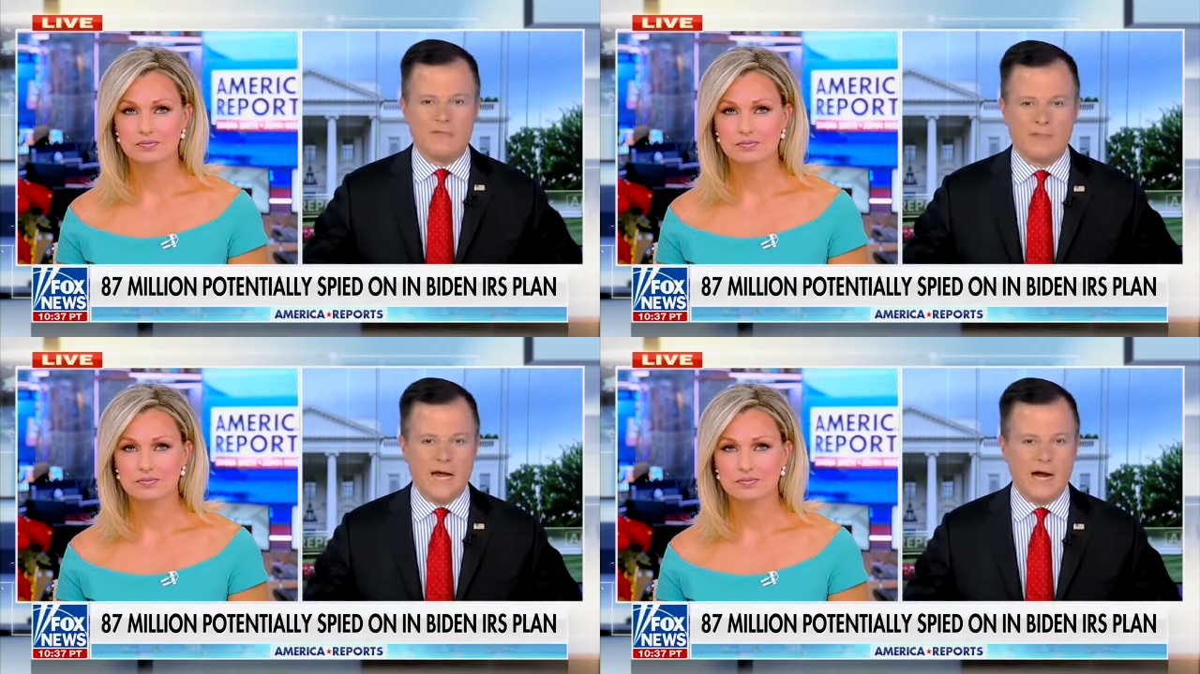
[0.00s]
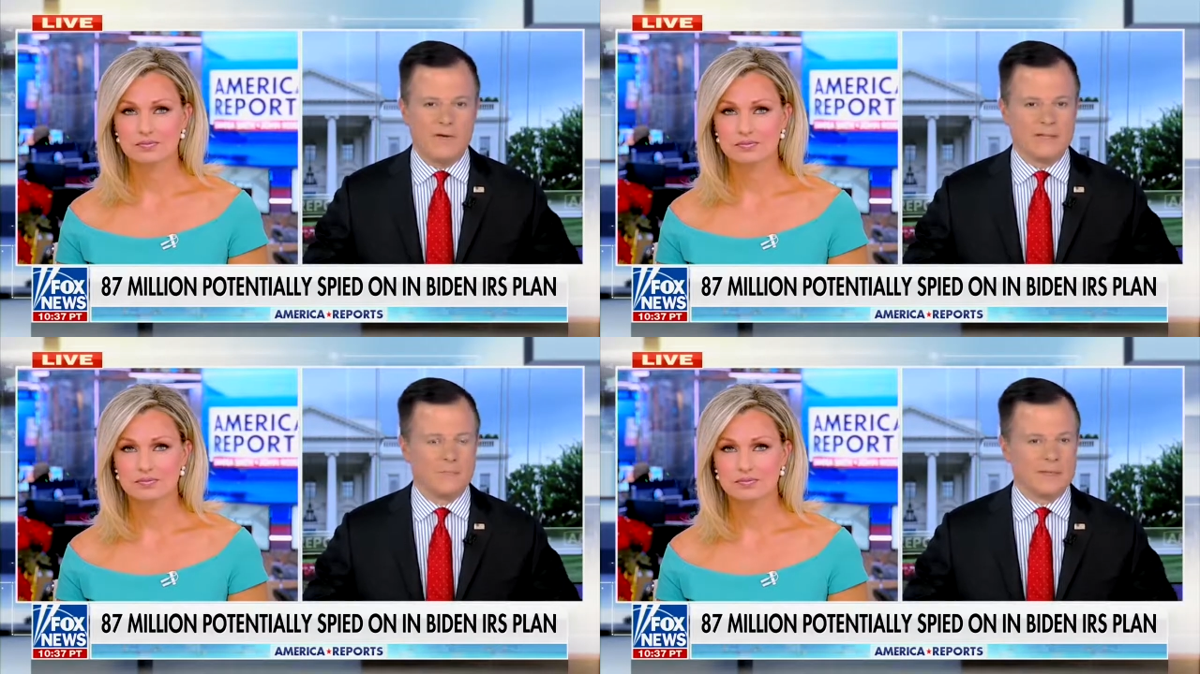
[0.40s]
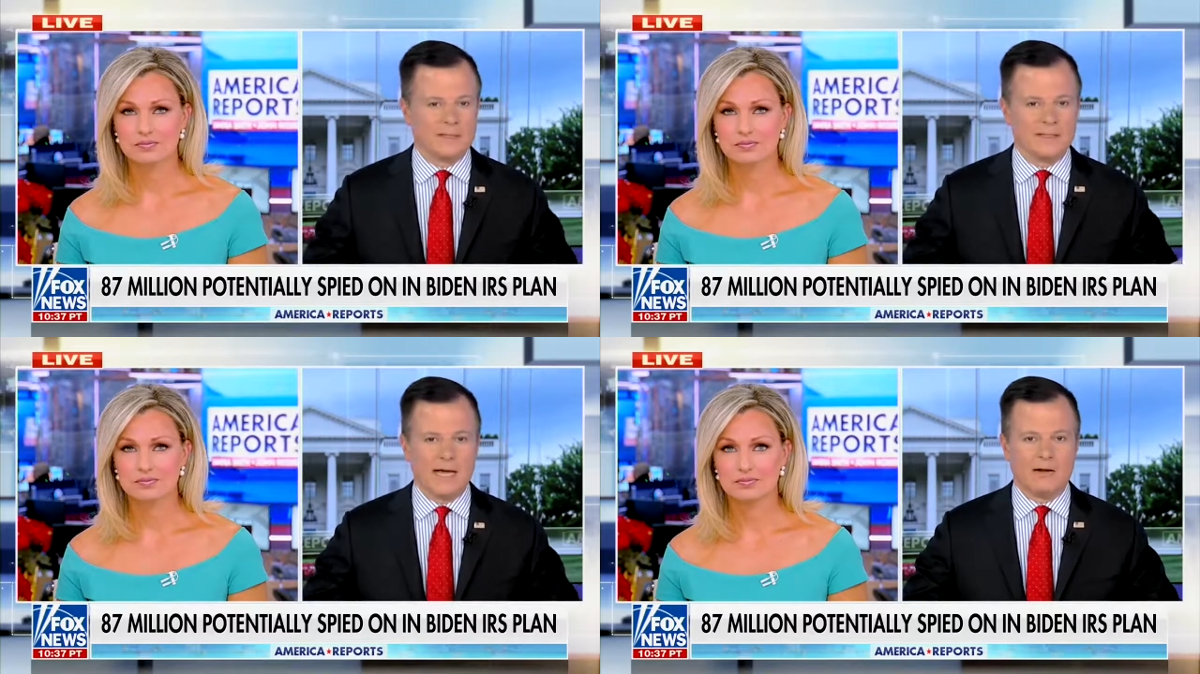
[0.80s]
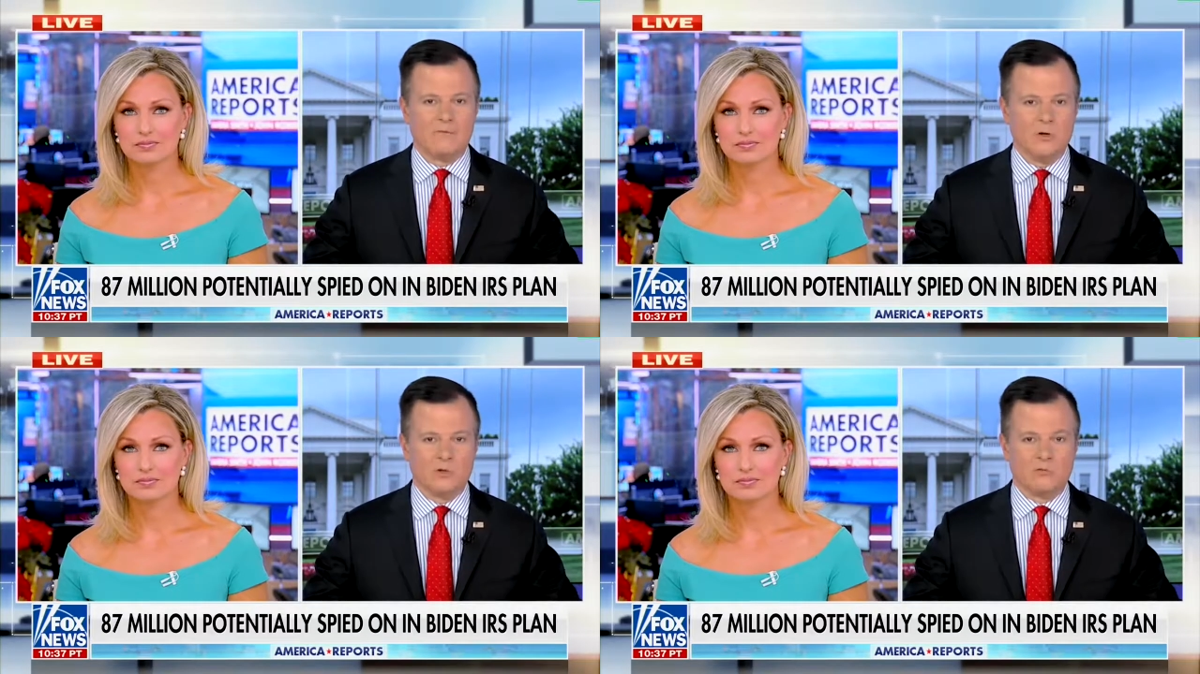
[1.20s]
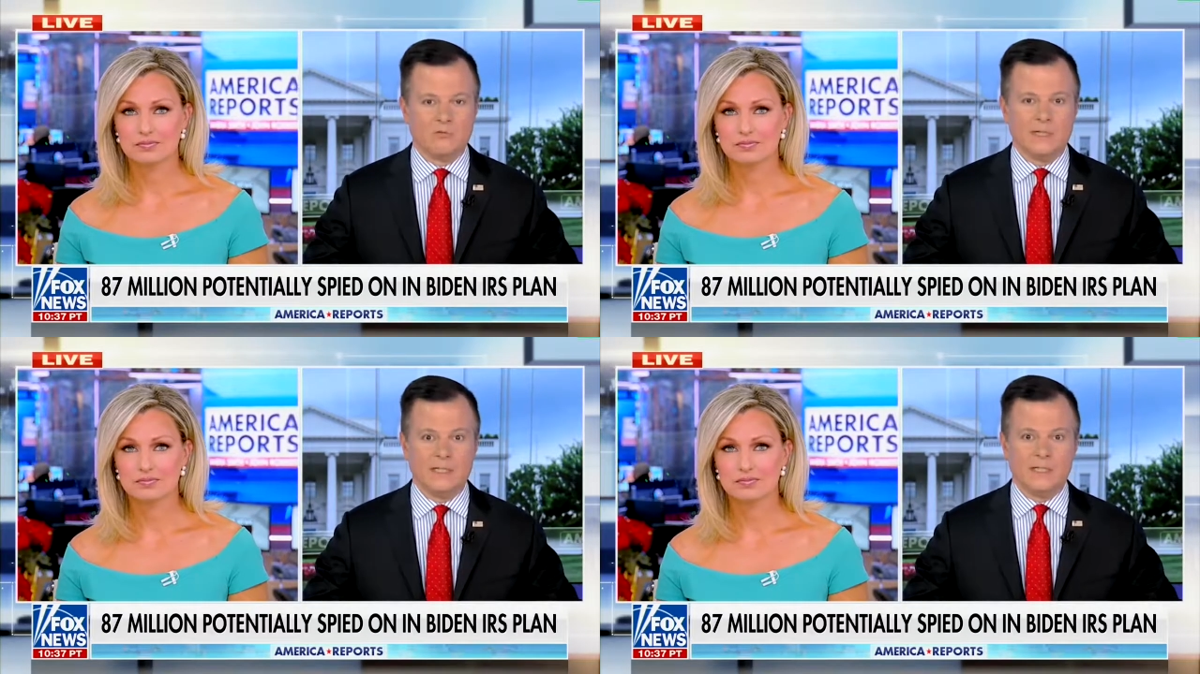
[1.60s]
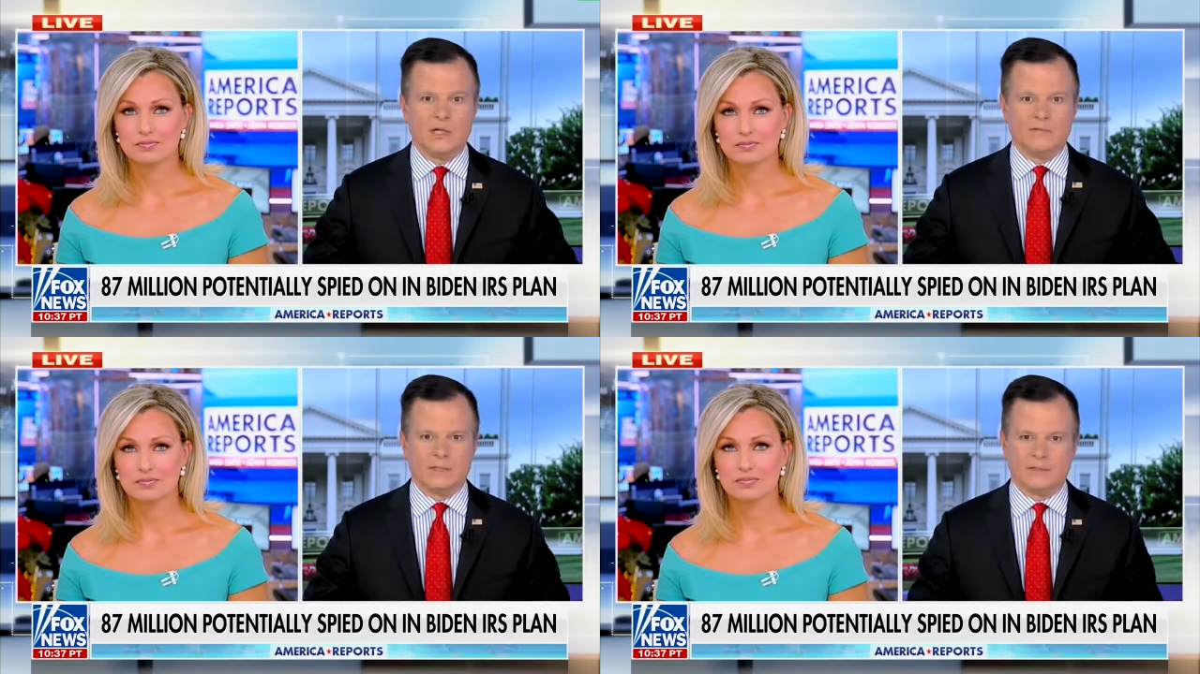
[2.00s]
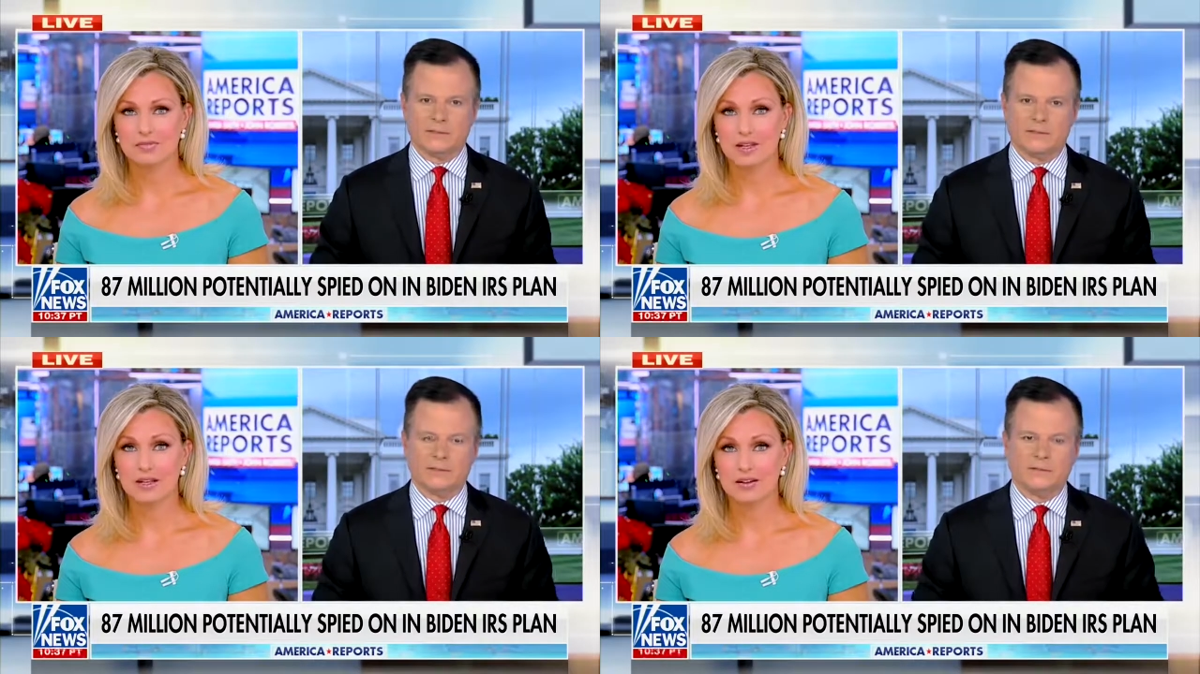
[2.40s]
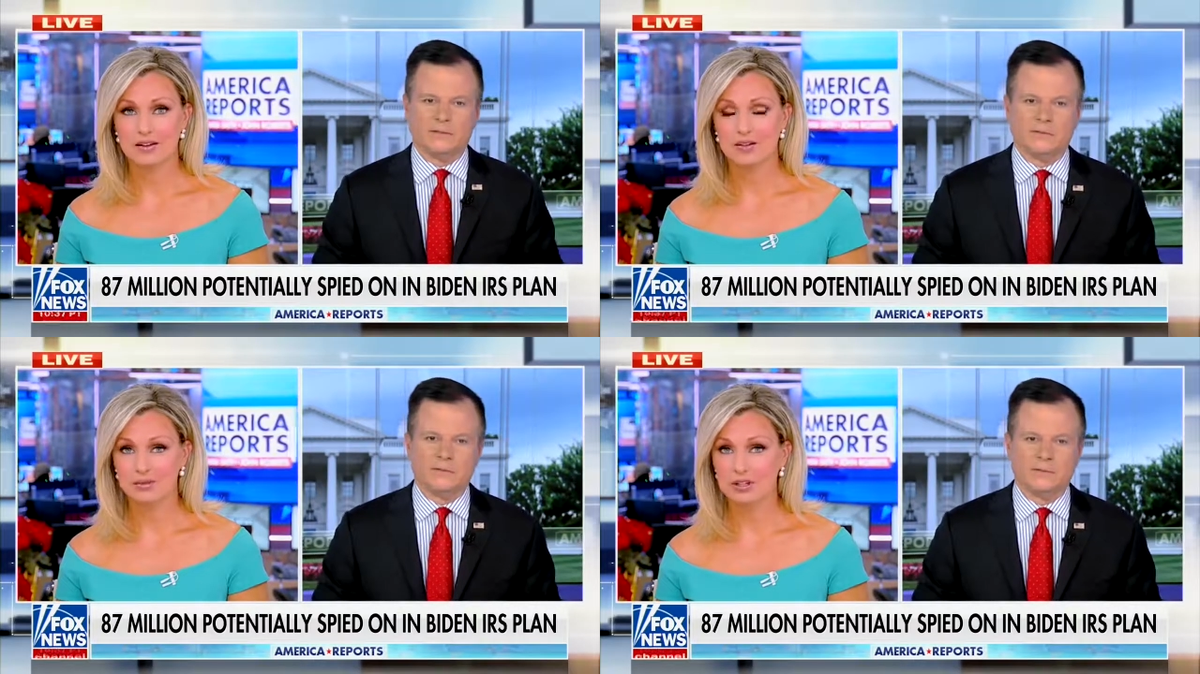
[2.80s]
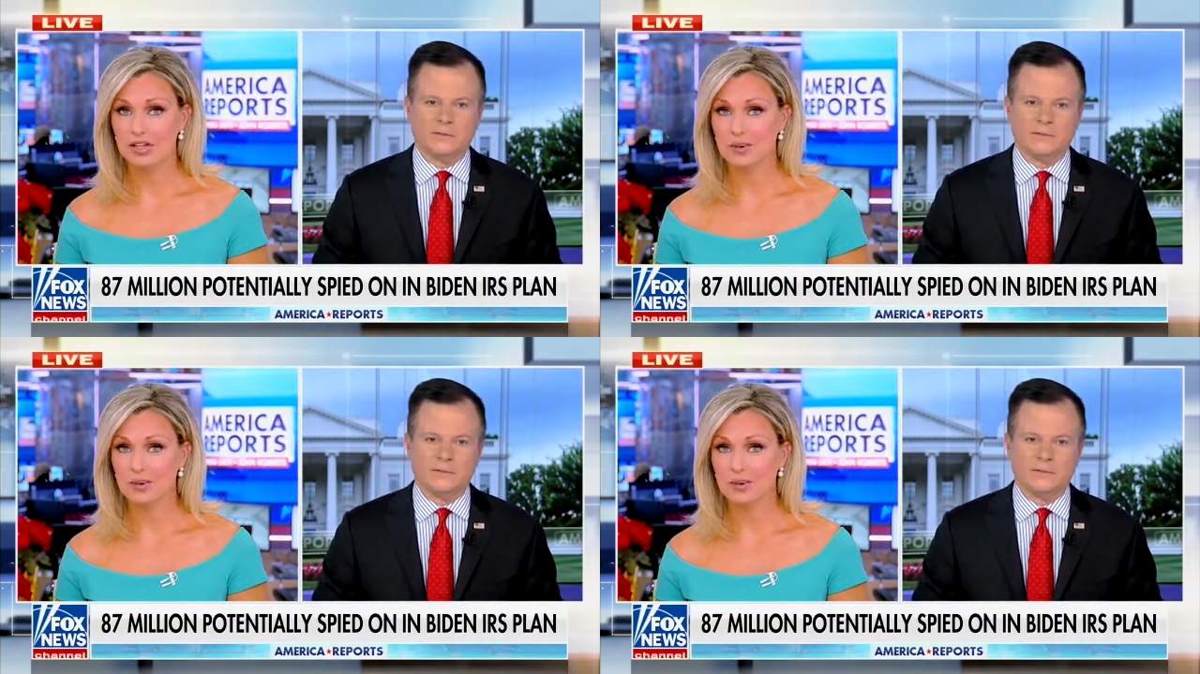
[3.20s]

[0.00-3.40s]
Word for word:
Speaker 1: for the IRS makes a lot of folks really nervous
Speaker 2: and, and really